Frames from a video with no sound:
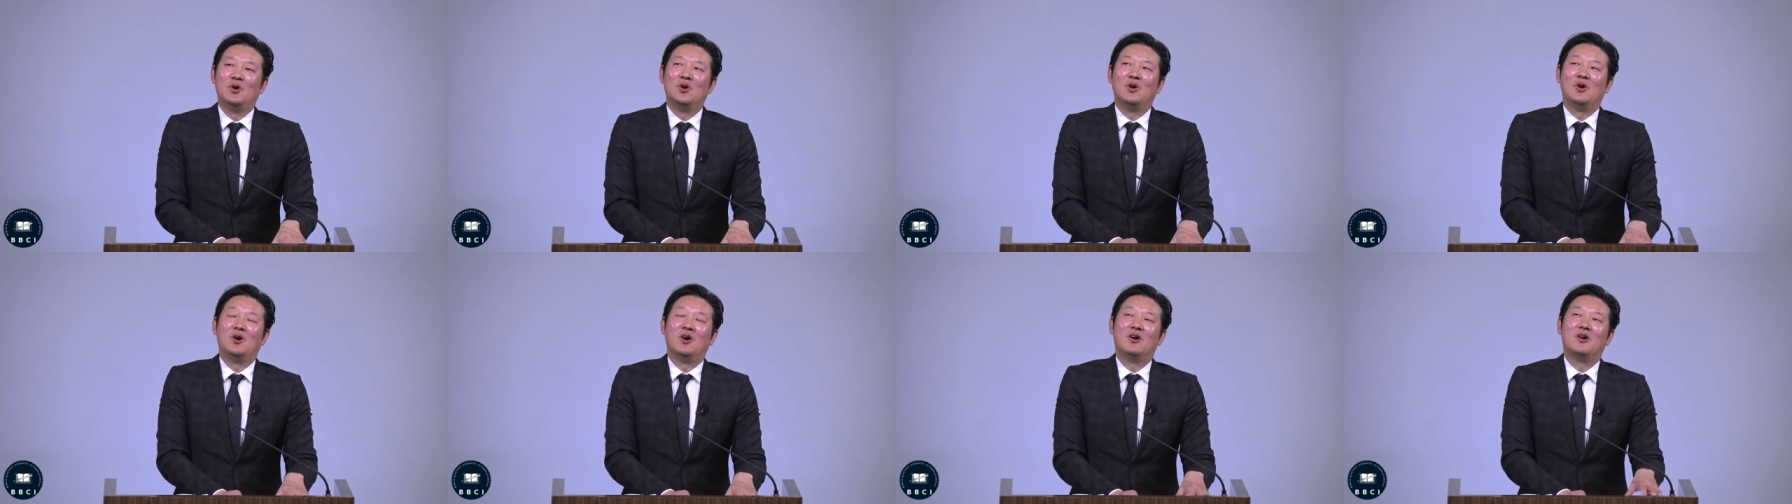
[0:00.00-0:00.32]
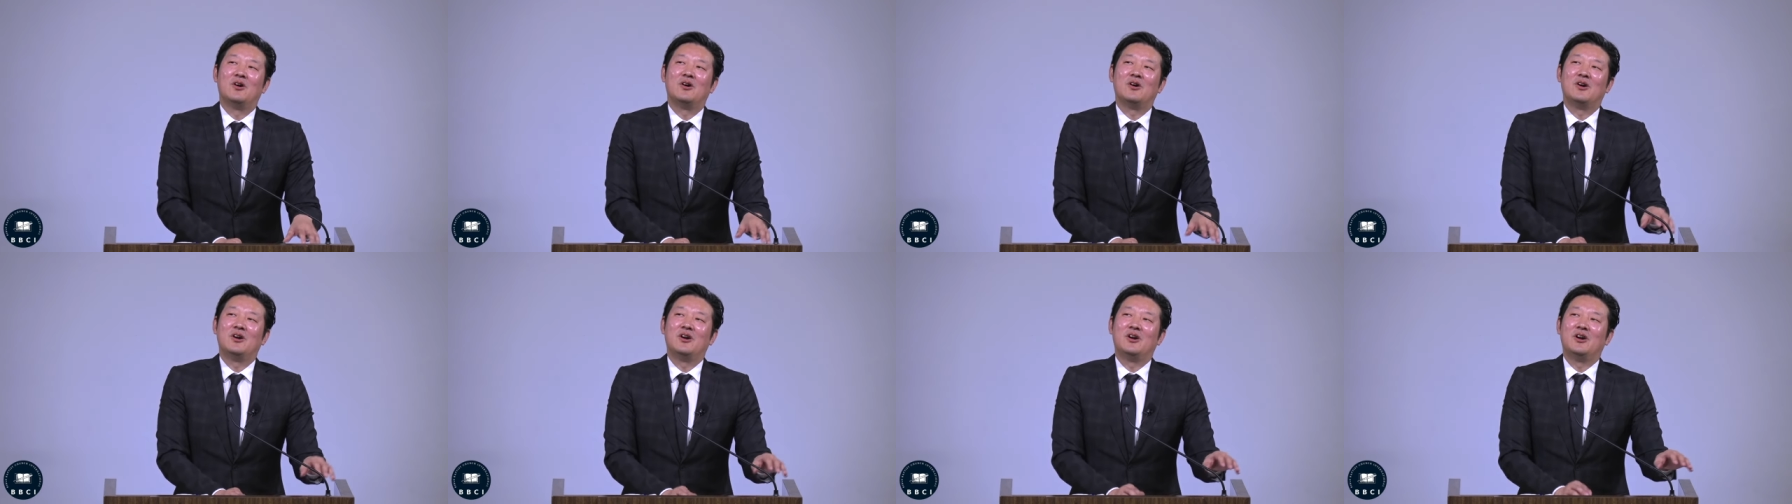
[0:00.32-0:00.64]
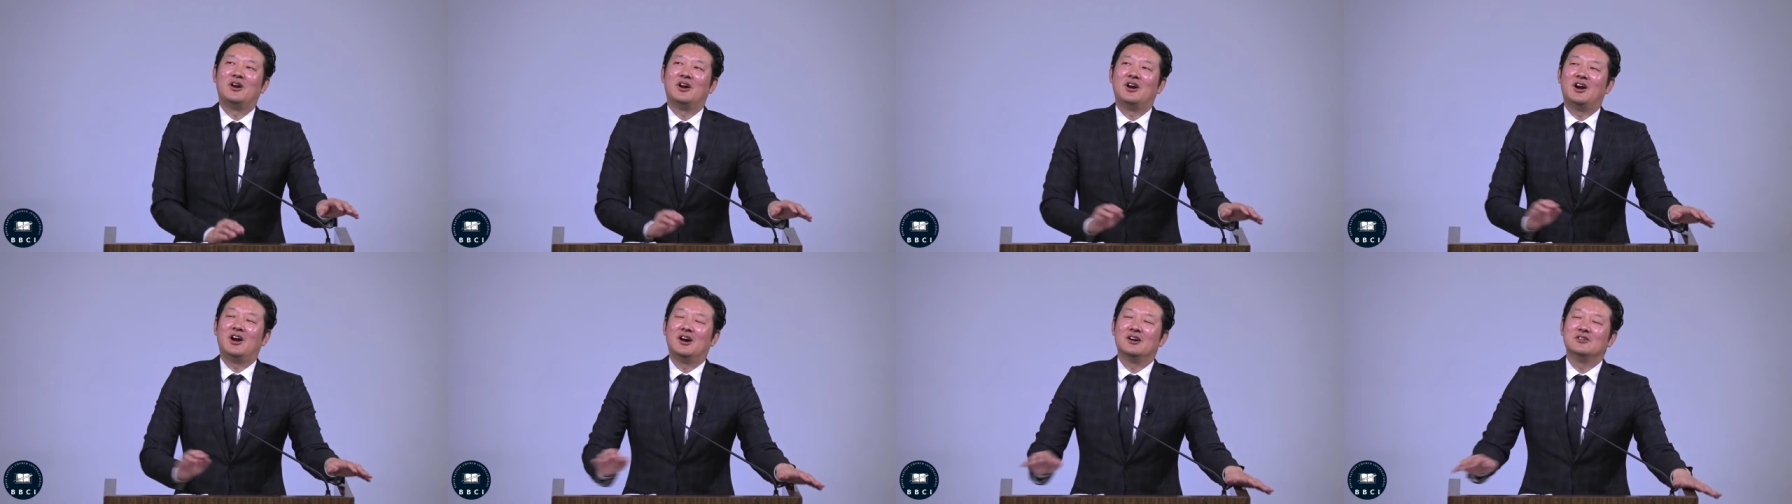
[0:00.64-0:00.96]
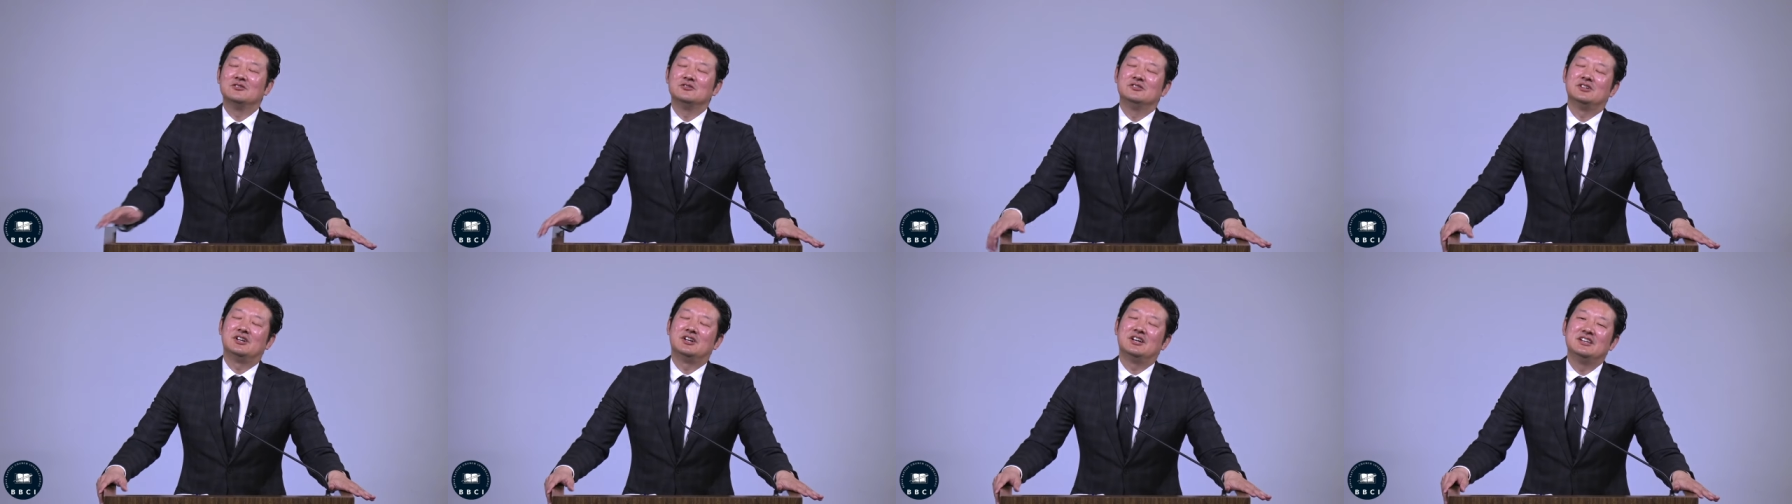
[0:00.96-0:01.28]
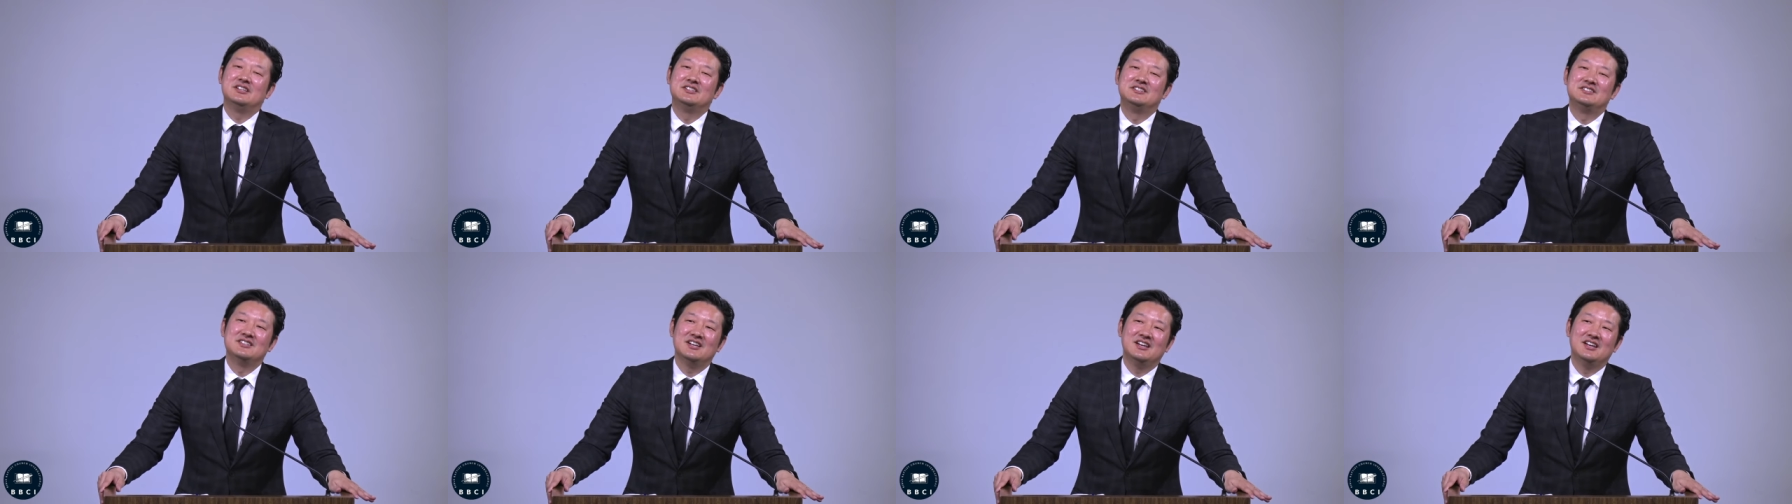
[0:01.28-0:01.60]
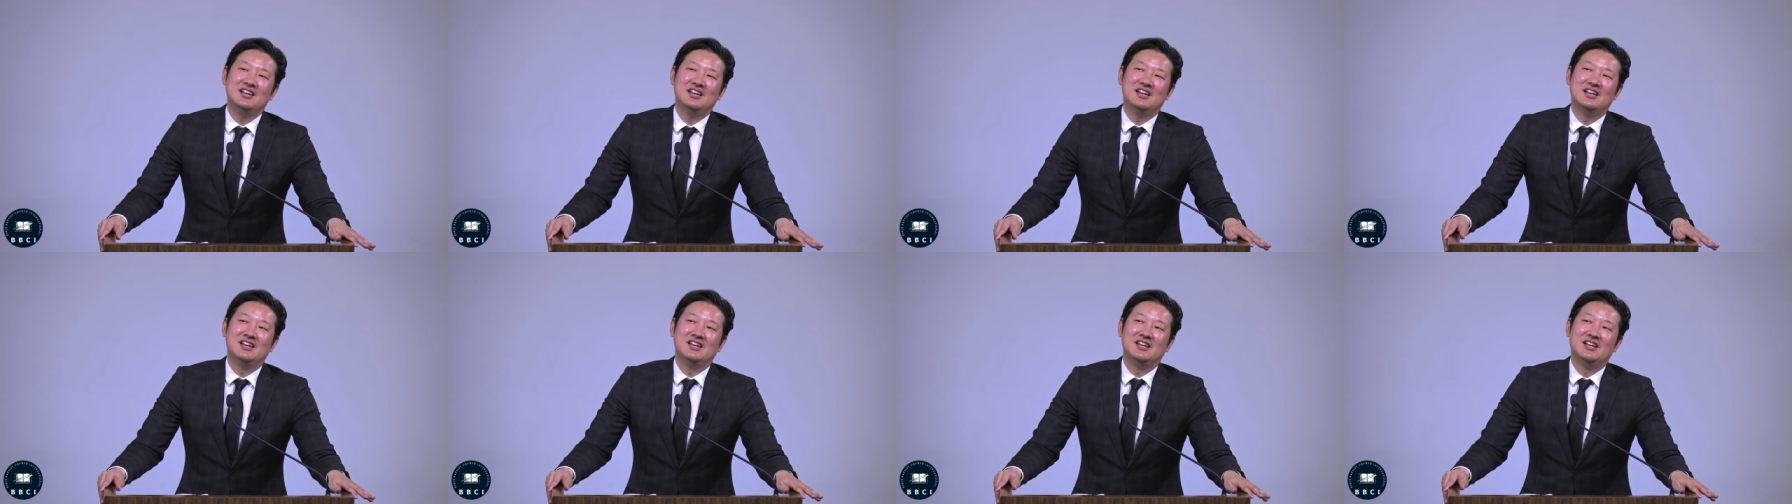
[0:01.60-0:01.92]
are, how should I say,